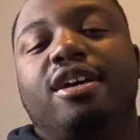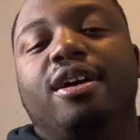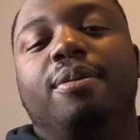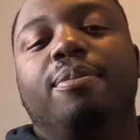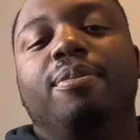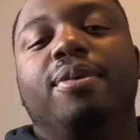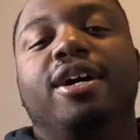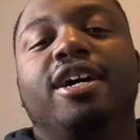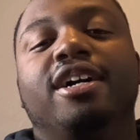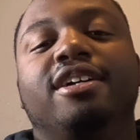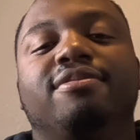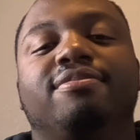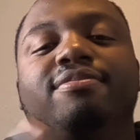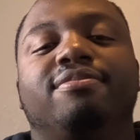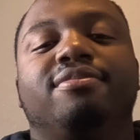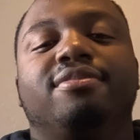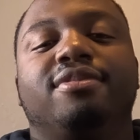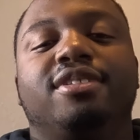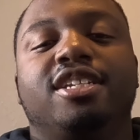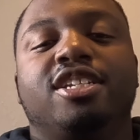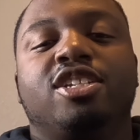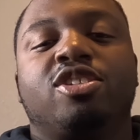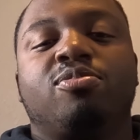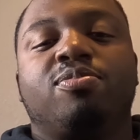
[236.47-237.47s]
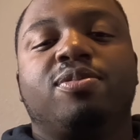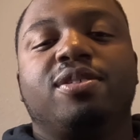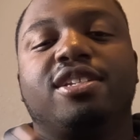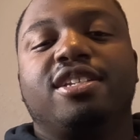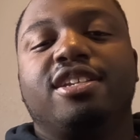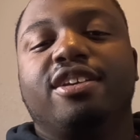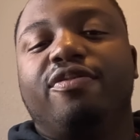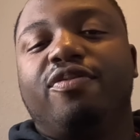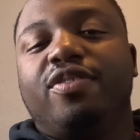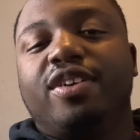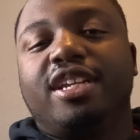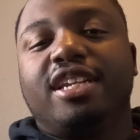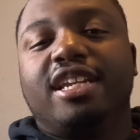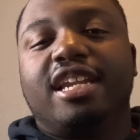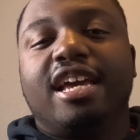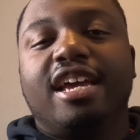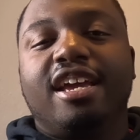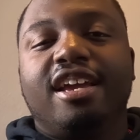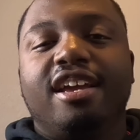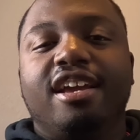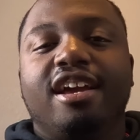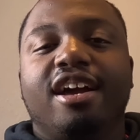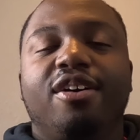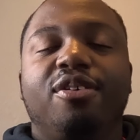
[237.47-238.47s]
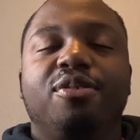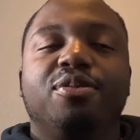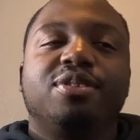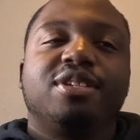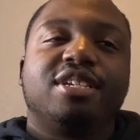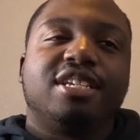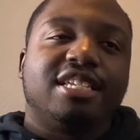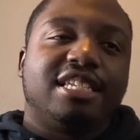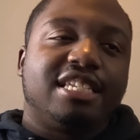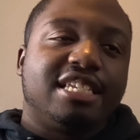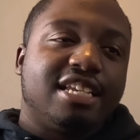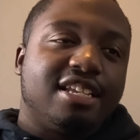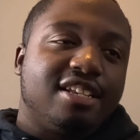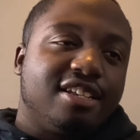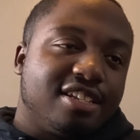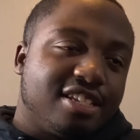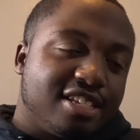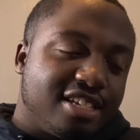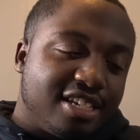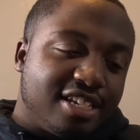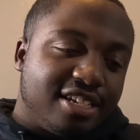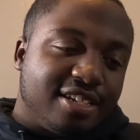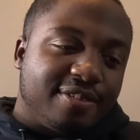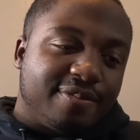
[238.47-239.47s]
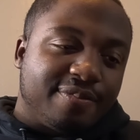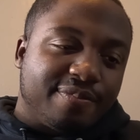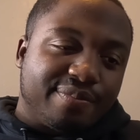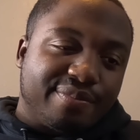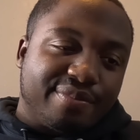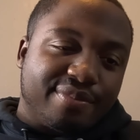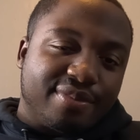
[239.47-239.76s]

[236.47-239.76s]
But this specific day, I was in Tennessee.